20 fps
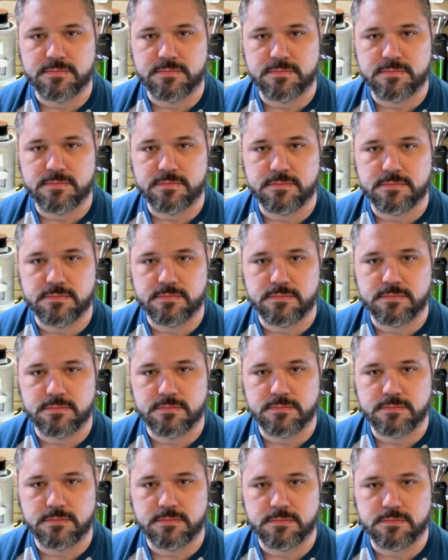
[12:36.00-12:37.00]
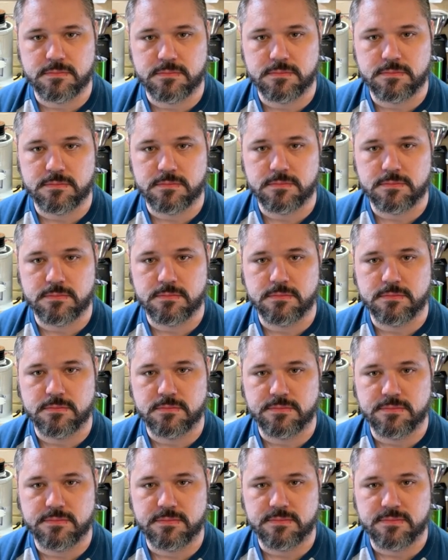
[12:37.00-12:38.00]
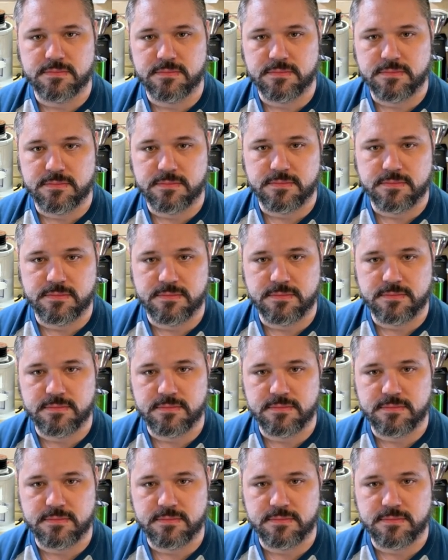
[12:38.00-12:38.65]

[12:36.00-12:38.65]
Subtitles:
(no one is talking)